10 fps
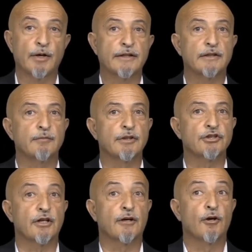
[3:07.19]
If he
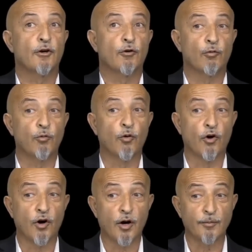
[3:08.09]
did, he will be
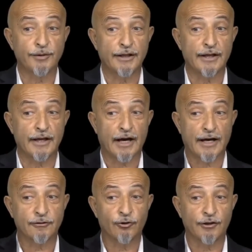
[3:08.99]
prisoned for
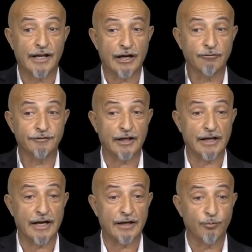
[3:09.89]
three months.
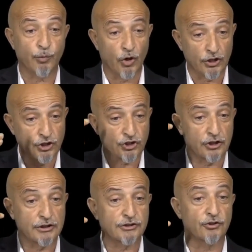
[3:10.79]

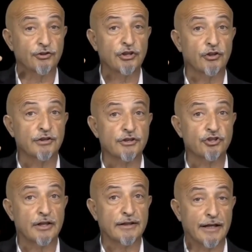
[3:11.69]
Though it's not said
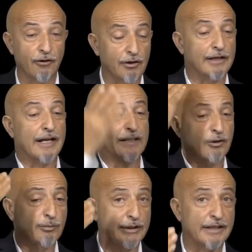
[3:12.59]
if you broke her
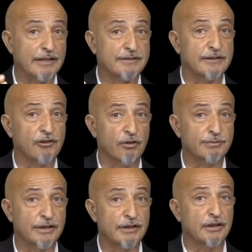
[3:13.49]
foot or hand.
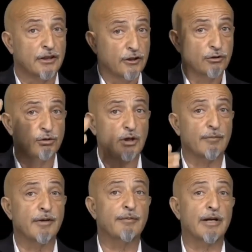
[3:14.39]

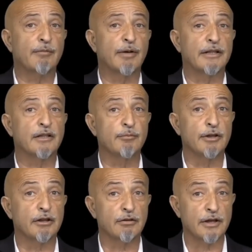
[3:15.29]
Only for a slap
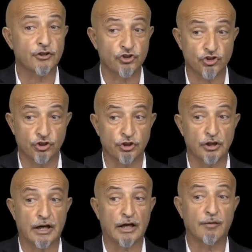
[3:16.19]
or beat, they
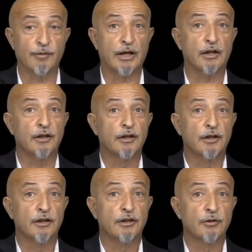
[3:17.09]
will take you to jail.